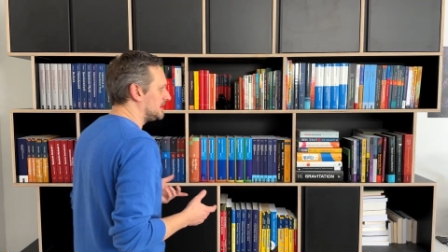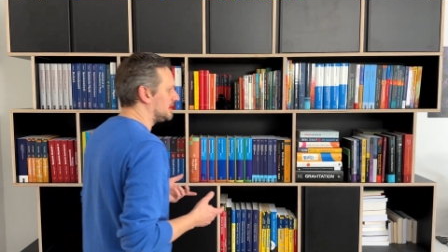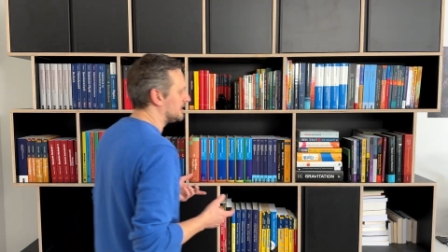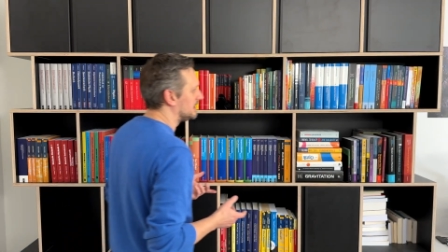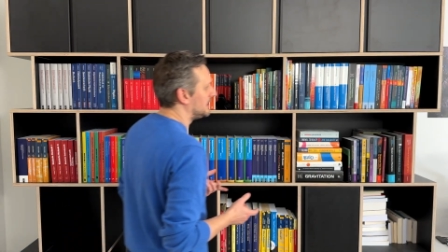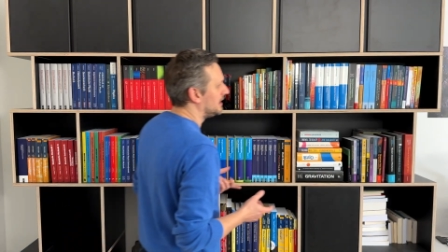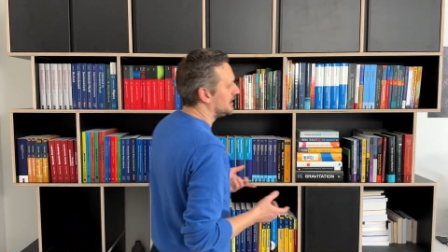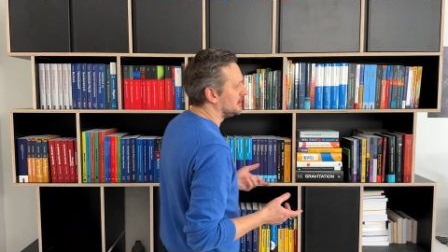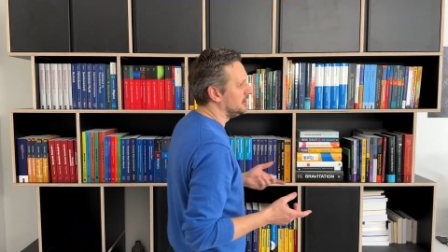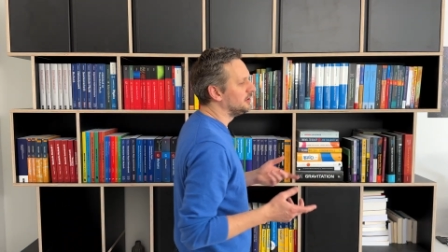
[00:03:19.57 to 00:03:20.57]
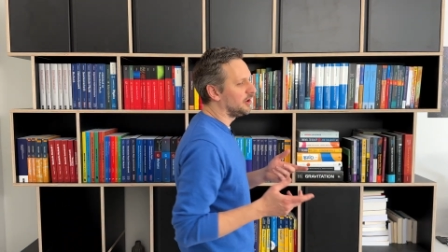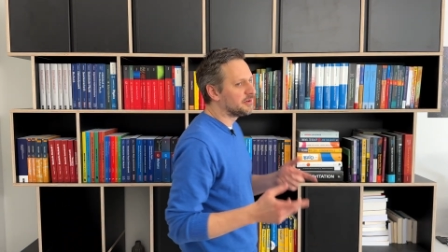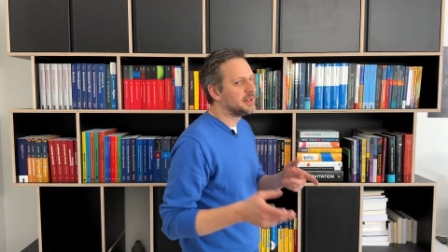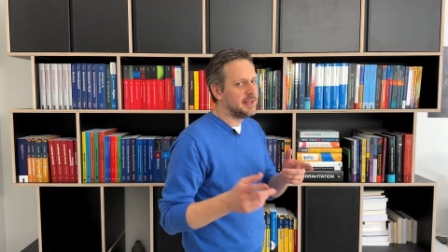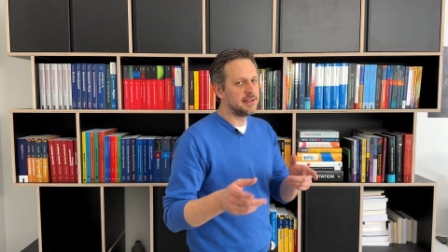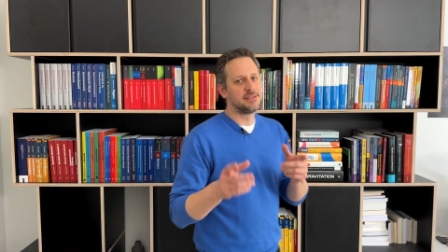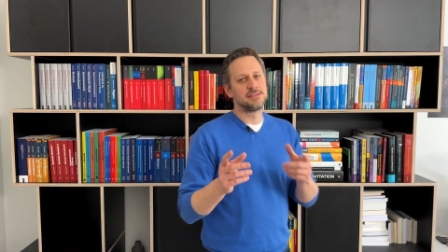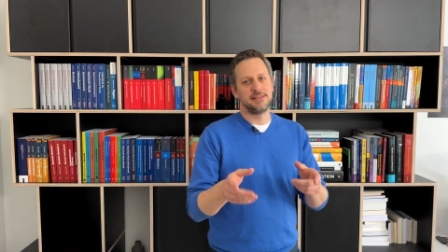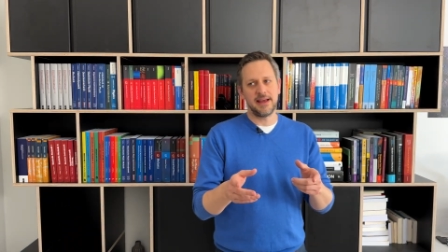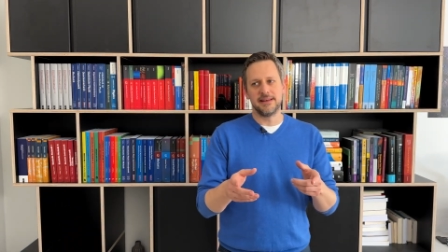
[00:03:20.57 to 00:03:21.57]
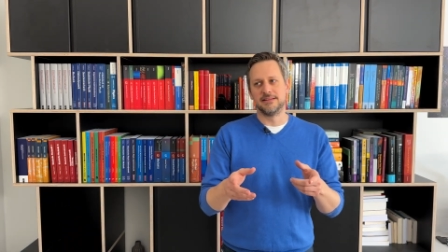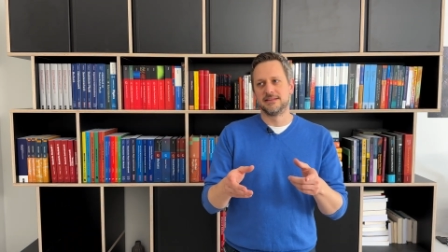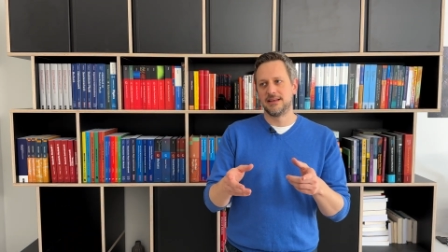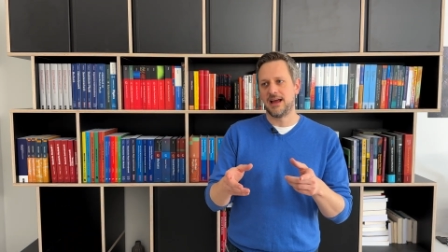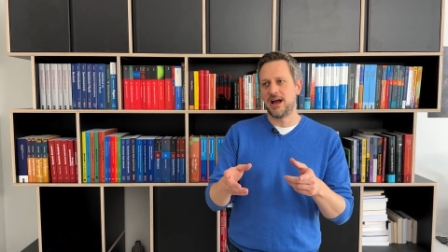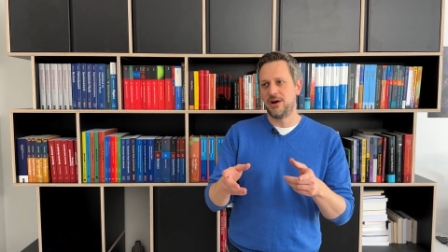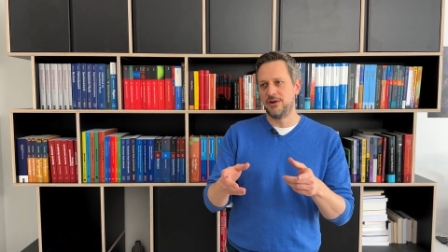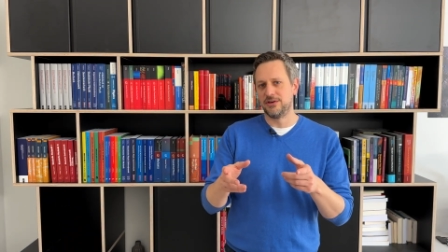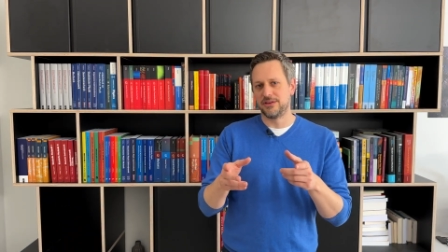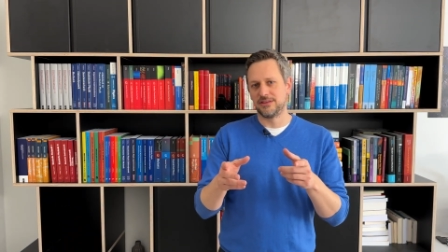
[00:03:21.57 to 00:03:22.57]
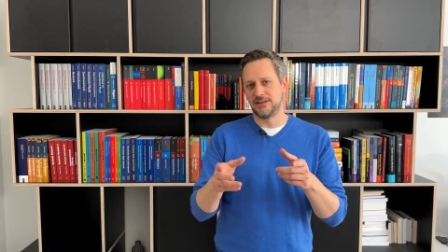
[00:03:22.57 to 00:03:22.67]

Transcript: are you already understand how